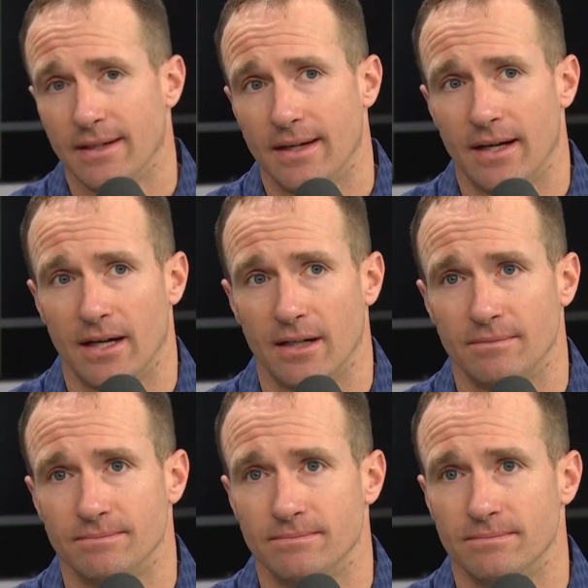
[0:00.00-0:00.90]

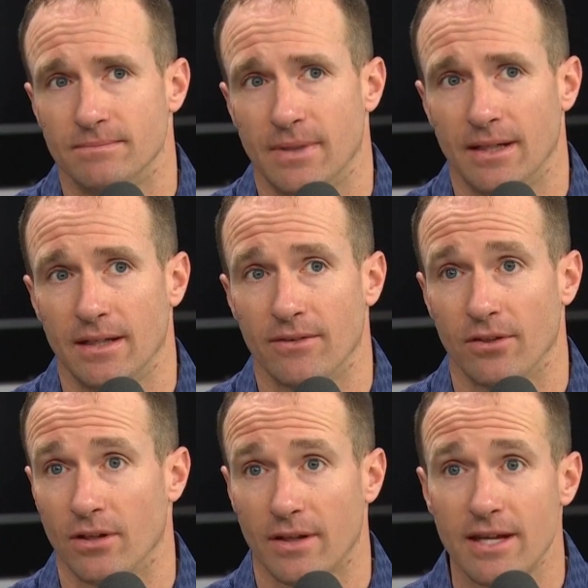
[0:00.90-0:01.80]
Um, and to give a
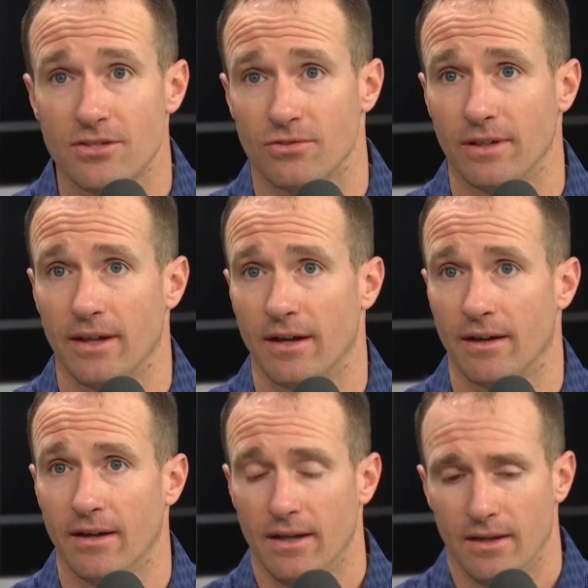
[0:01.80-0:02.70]
little history
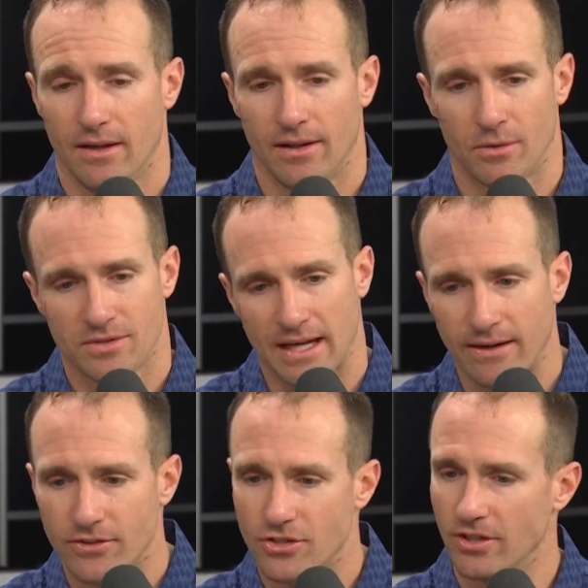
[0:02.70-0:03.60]
there, there was kind
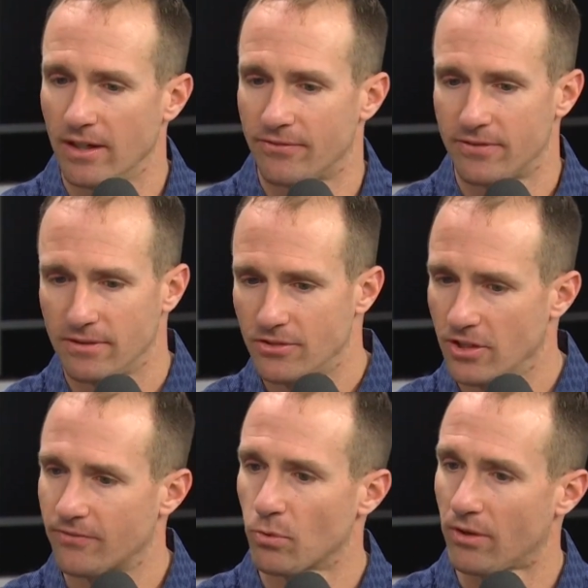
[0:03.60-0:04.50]
of a shift,
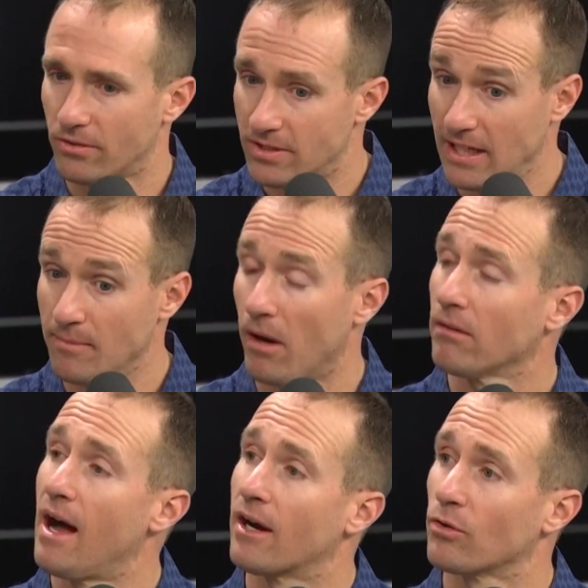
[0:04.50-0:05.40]
shift with our team, our
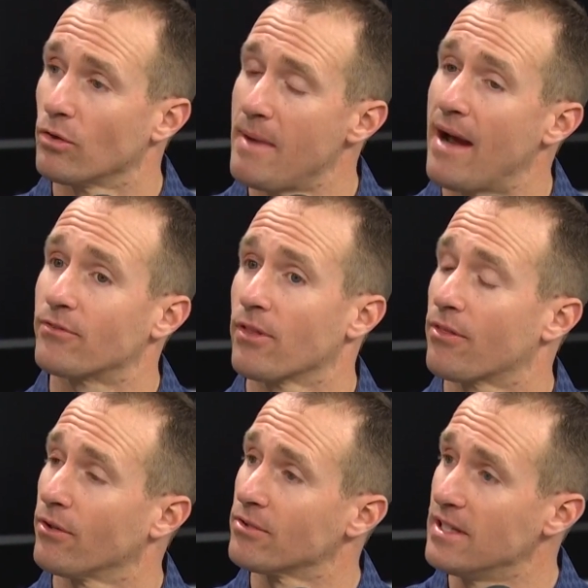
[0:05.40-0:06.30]
locker room after the
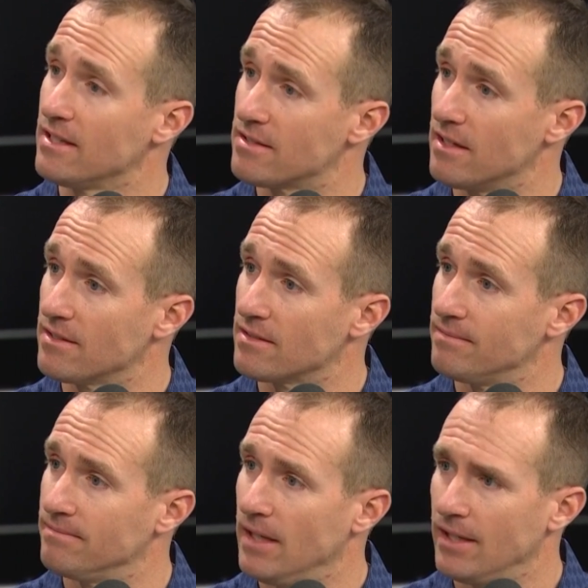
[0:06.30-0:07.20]
13 season.
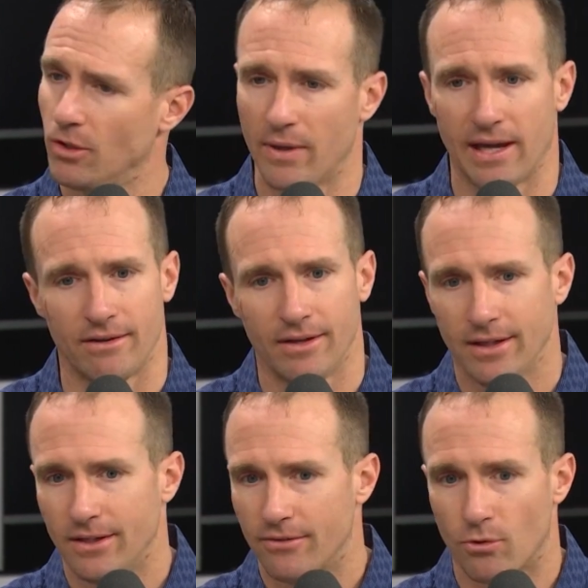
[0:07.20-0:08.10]
You know, we had
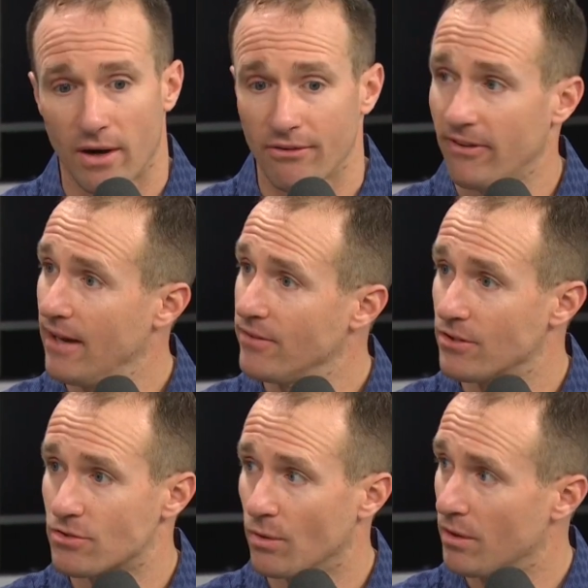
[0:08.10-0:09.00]
four out of five
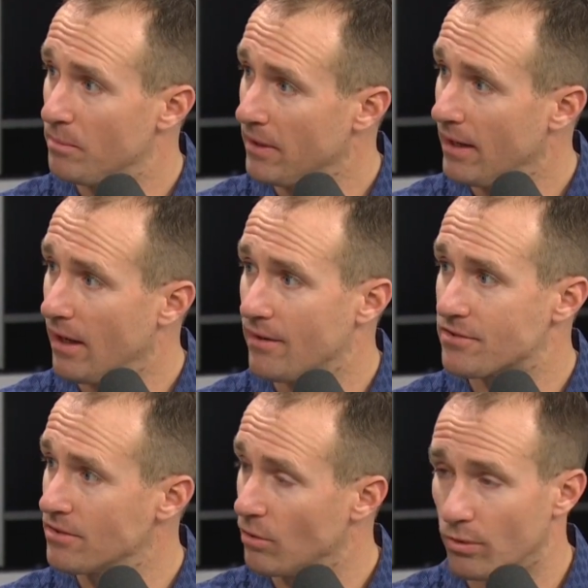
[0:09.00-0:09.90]
years going to the
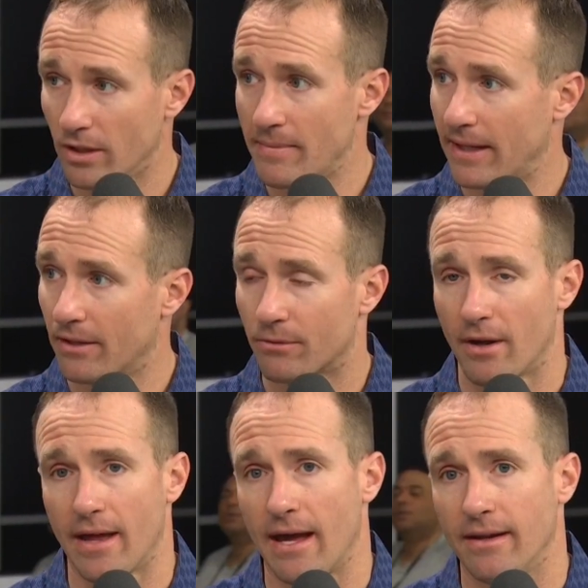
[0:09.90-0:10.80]
playoffs, right. really making a
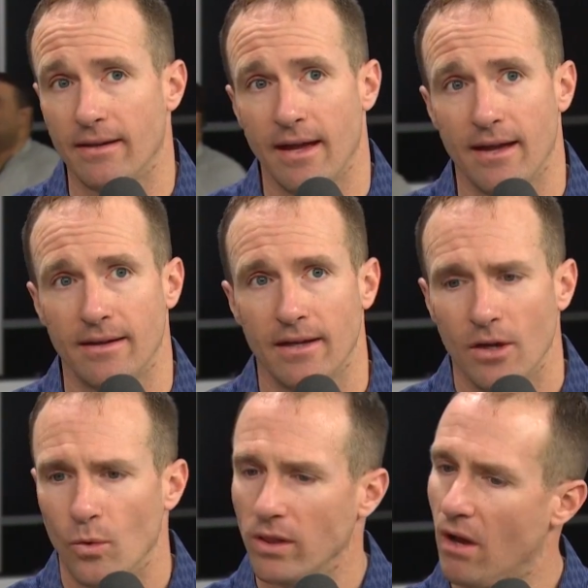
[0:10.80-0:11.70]
run at it, and right.
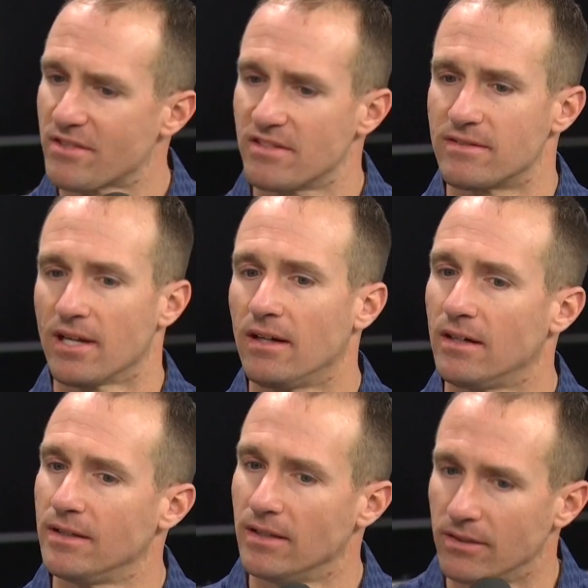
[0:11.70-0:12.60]
we lost a
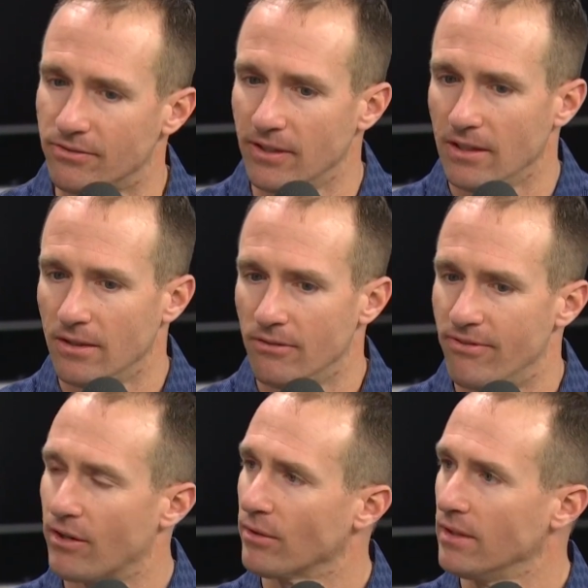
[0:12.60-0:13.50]
ton of
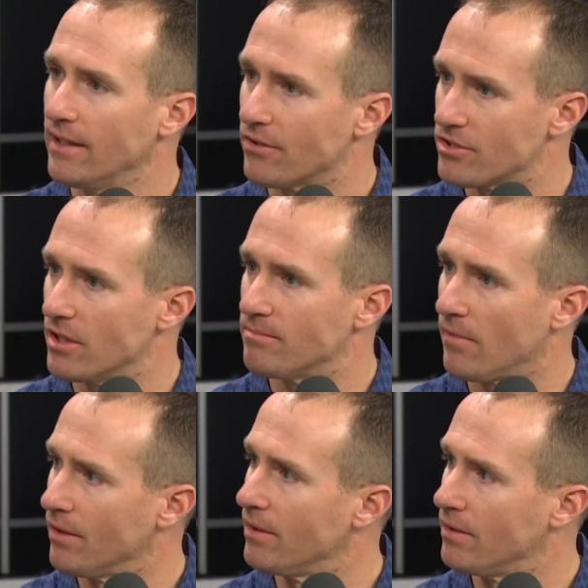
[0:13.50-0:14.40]
veteran leadership
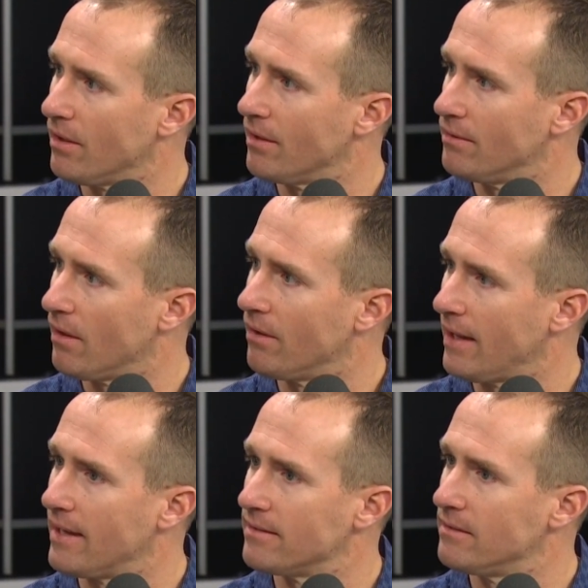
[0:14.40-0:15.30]
on the on on
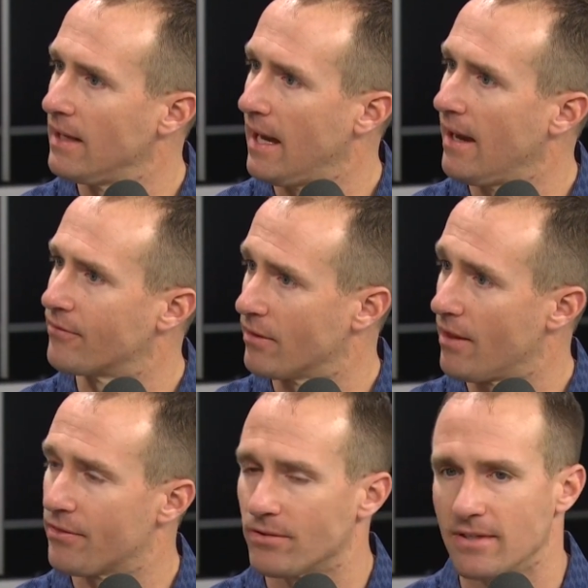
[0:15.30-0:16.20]
that after
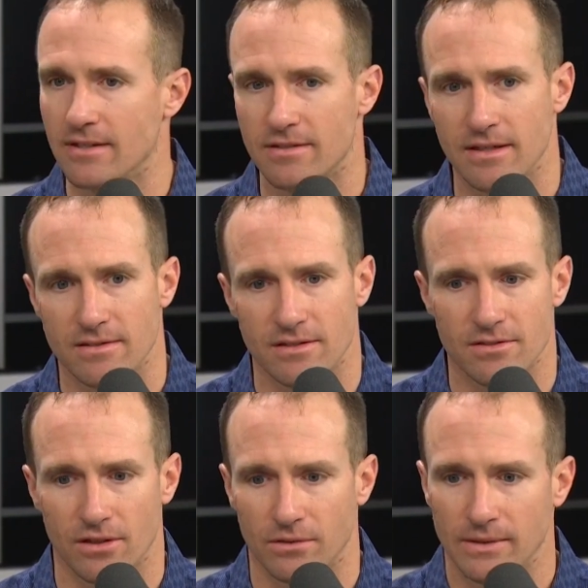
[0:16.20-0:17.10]
that 13 season. Right.
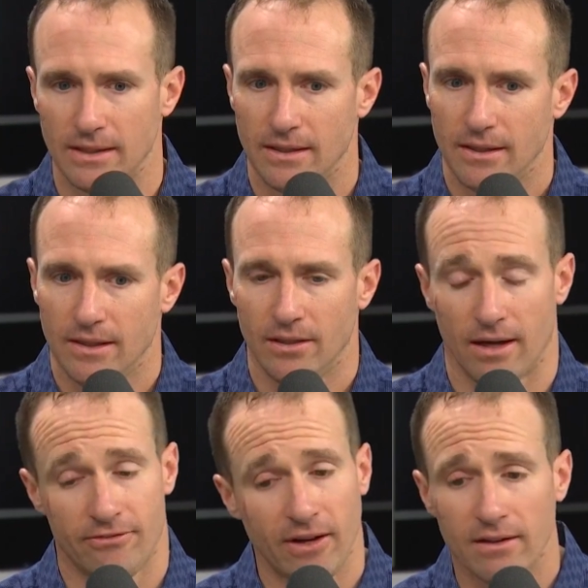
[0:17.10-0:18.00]
So, you know,
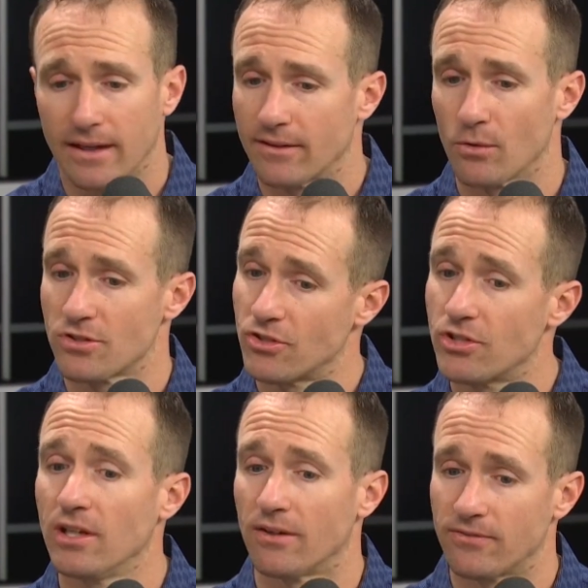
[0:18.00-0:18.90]
I felt like there was a
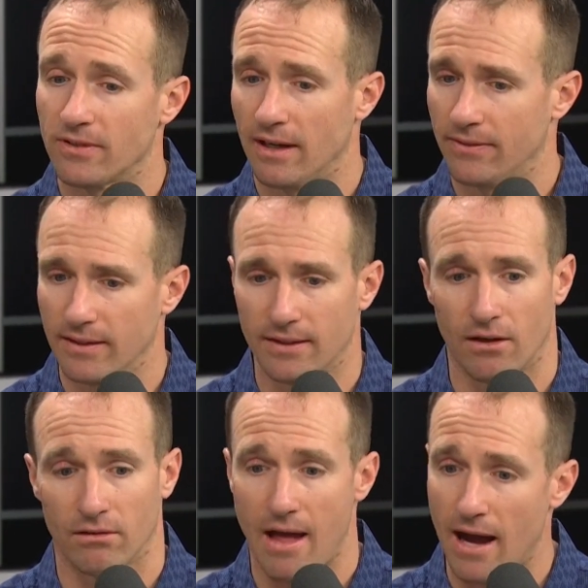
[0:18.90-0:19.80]
shift. I think in
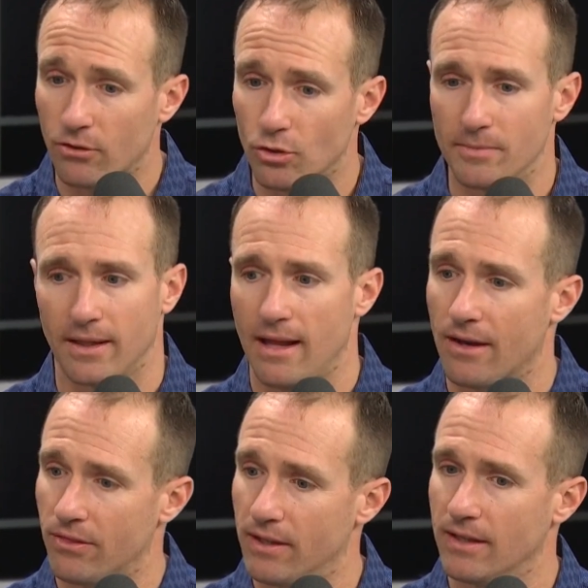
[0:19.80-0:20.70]
our locker room and a lot
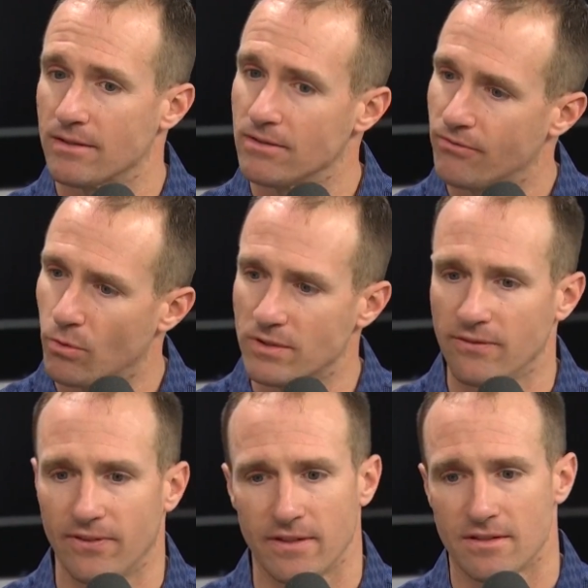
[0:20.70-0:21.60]
of things. And 14,
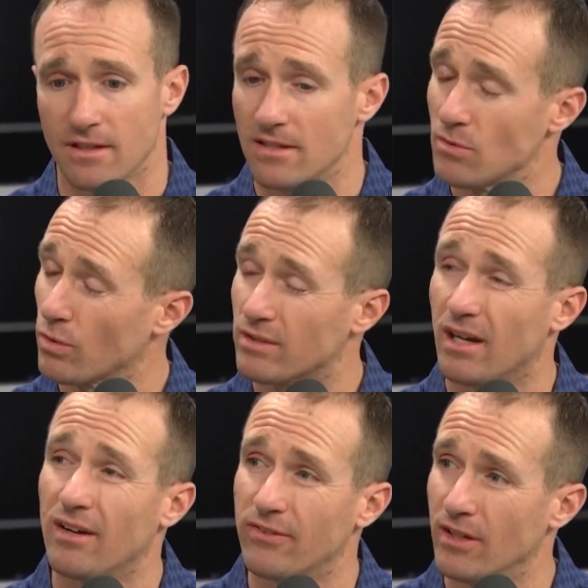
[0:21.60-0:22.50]
15, 16 were tough